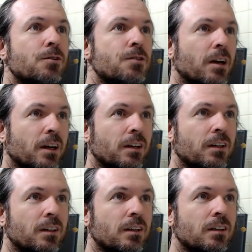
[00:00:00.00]
Dragon
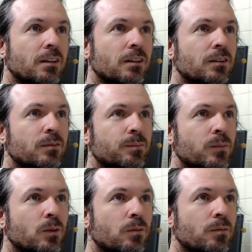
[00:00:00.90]
here,
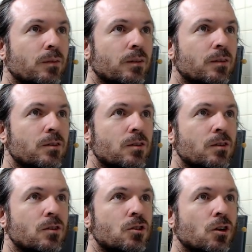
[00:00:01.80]

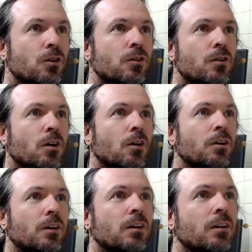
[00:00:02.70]
John
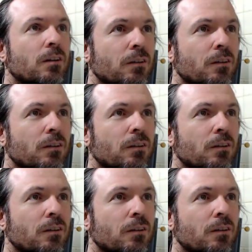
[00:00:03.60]
Oddie.